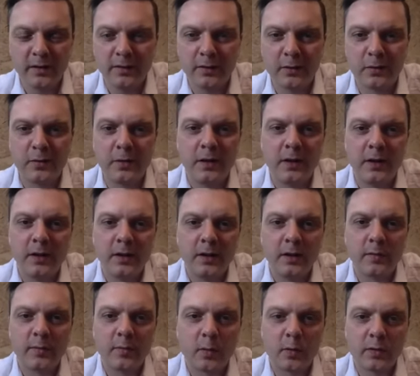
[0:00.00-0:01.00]
So
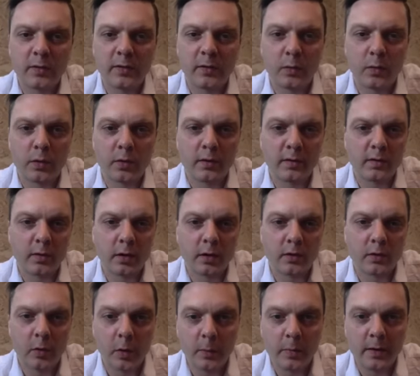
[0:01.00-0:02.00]
of course the water is going
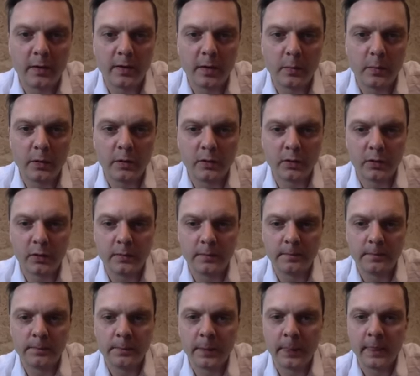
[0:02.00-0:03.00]
to drop in temperature.
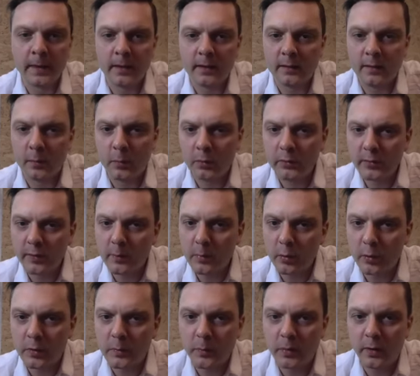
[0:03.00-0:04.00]
The most
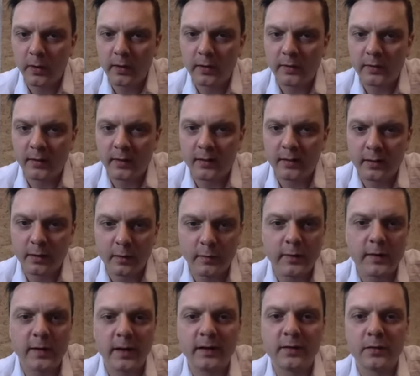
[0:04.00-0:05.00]
important part is that the
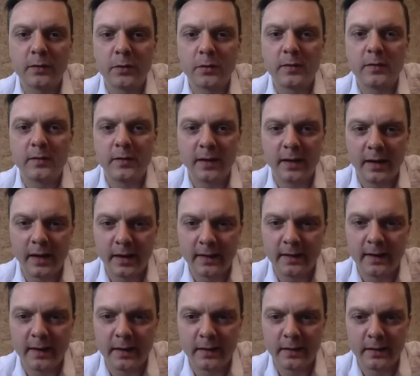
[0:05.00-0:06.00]
coffee tastes good at
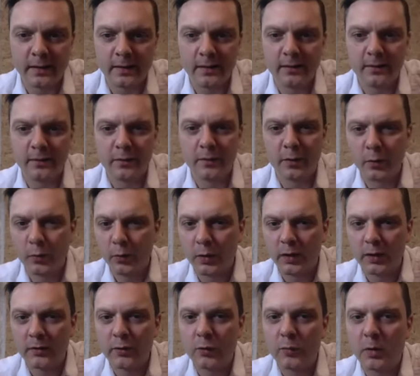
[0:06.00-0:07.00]
the end. So don't
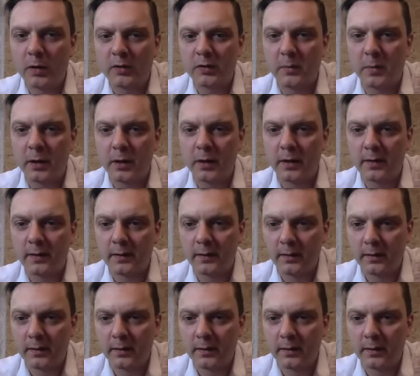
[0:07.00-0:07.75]
worry too much about it.